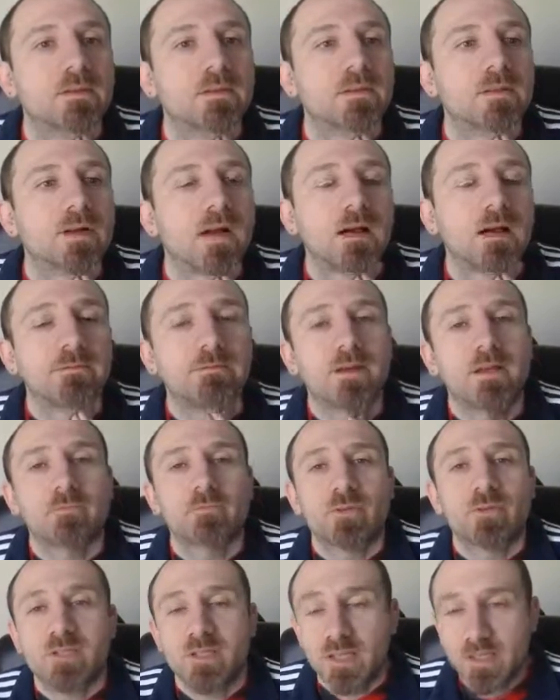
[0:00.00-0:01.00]
I find
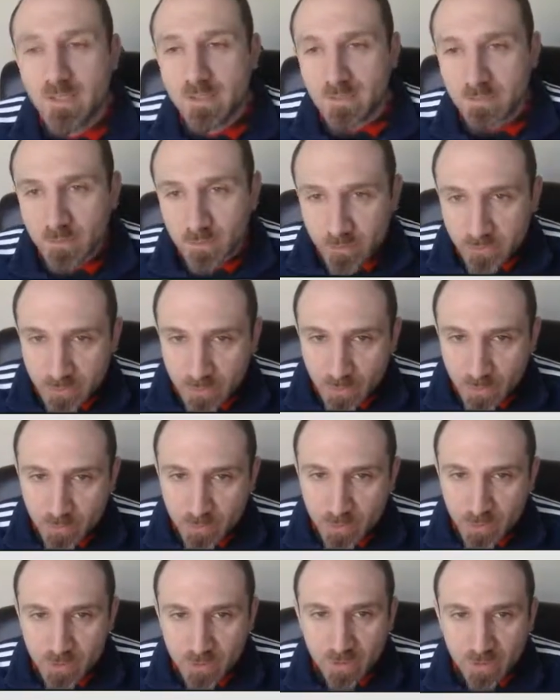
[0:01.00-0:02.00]
Rashid is also a
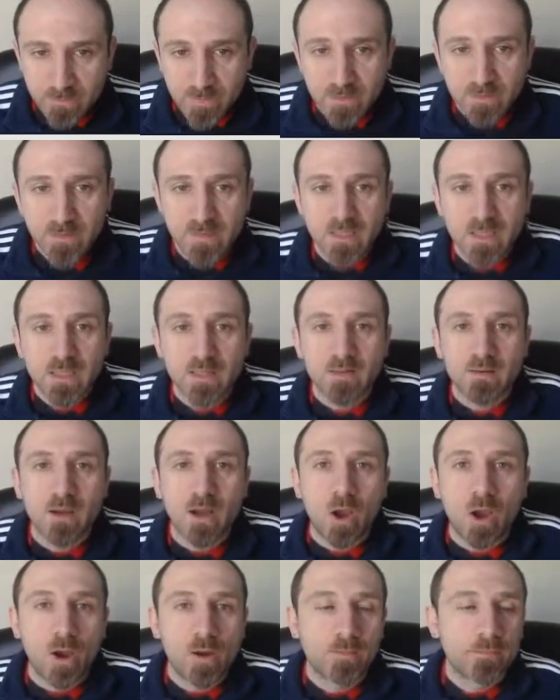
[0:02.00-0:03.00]
pushover,
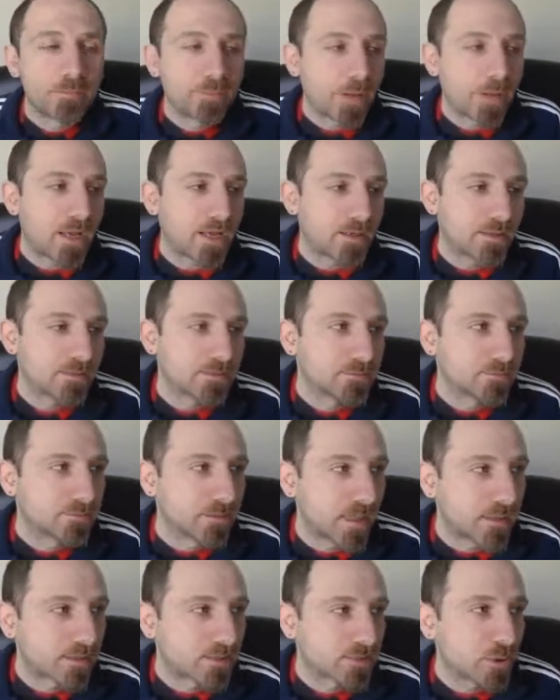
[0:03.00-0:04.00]
but
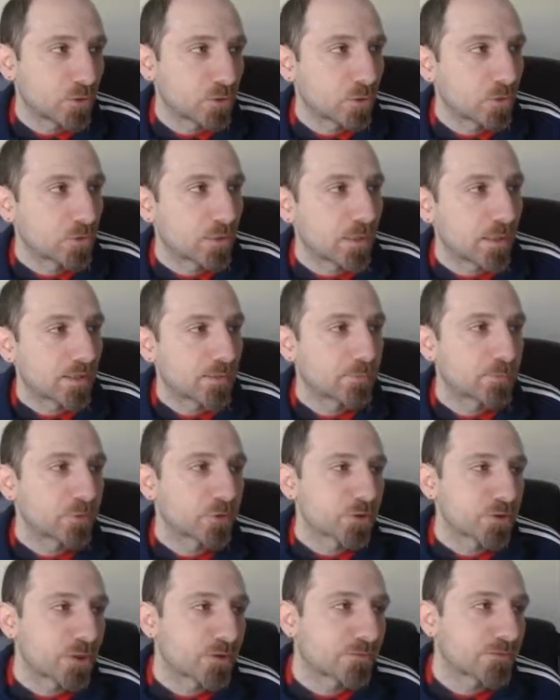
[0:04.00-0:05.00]
does not look like a
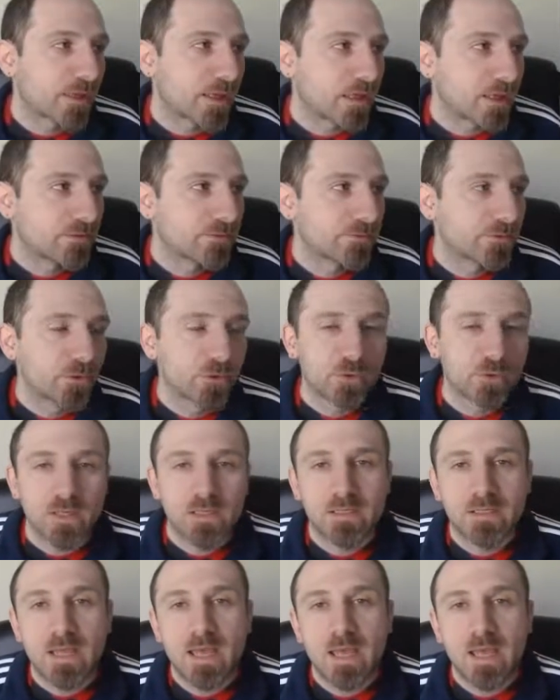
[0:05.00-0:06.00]
pushover if you
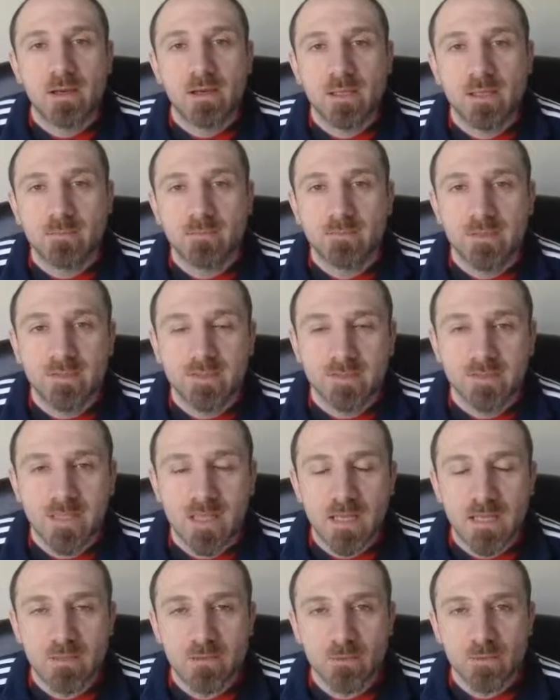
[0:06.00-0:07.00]
allow him to
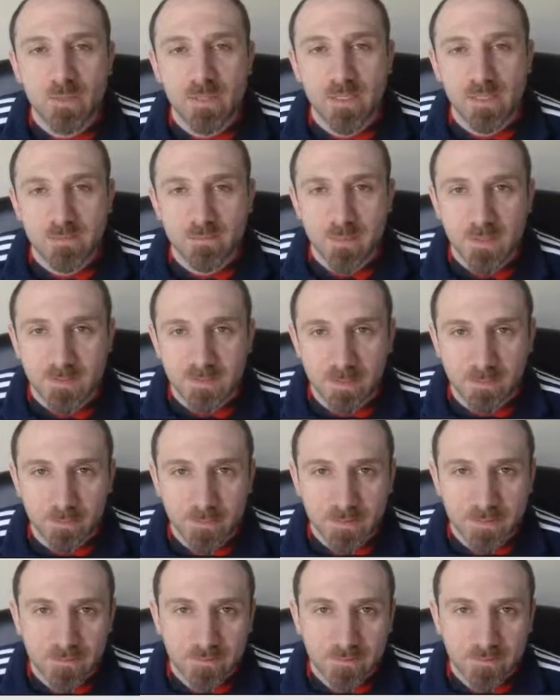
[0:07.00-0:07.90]
start doing his mix-ups.